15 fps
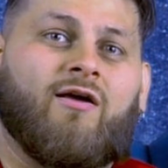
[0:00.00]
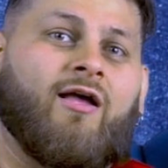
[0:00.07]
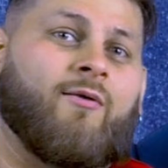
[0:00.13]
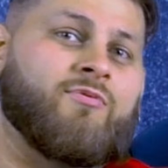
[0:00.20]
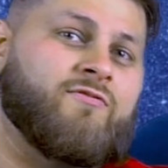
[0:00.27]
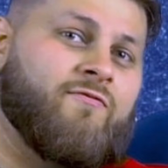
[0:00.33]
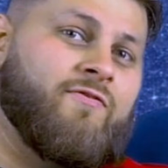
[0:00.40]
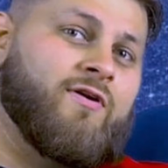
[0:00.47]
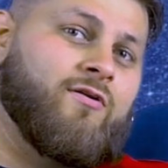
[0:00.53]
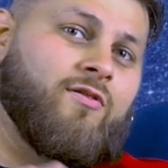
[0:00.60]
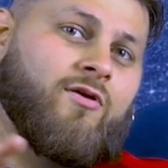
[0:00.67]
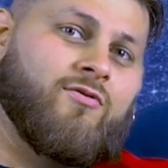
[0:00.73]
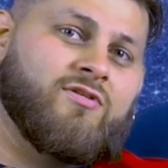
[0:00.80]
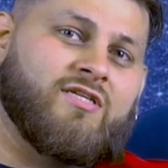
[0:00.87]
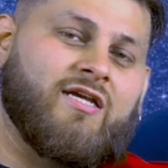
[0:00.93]
helps fill
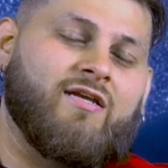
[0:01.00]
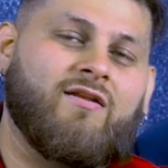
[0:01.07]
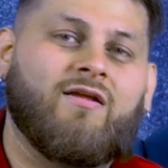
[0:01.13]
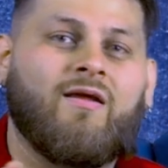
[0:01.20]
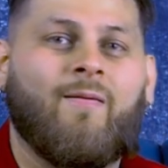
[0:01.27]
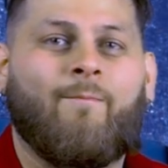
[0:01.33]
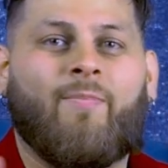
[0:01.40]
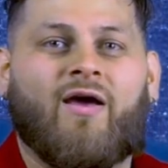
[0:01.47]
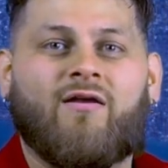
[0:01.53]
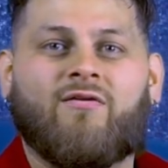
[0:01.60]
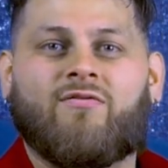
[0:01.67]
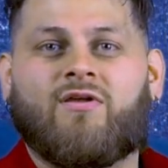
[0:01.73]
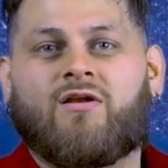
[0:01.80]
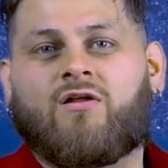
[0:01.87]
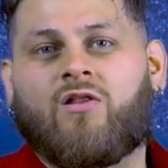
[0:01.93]
those in better
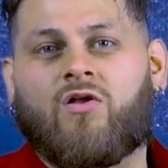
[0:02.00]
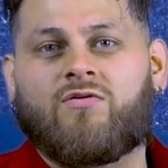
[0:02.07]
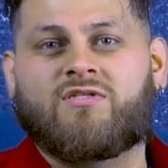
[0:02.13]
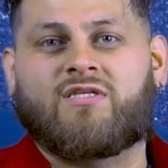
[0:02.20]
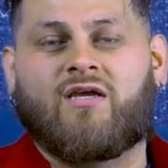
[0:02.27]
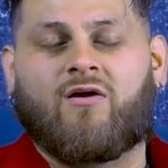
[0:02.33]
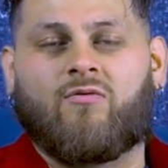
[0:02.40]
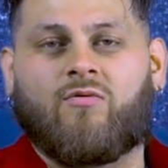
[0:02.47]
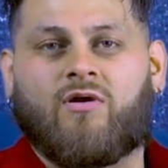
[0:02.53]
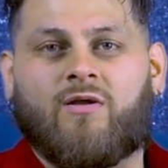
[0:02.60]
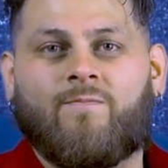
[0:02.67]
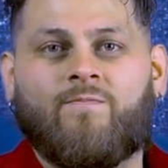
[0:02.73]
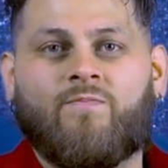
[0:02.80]
than closed cell would.